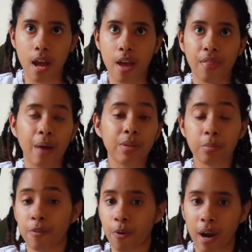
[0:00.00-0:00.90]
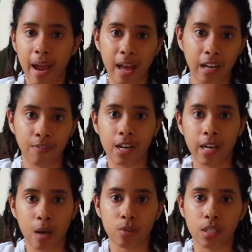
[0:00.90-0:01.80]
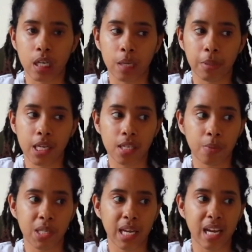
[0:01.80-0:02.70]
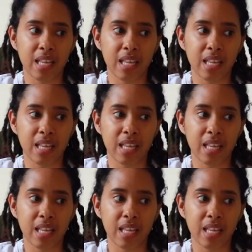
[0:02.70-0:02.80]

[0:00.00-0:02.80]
And that was before I had even announced it, because it was like,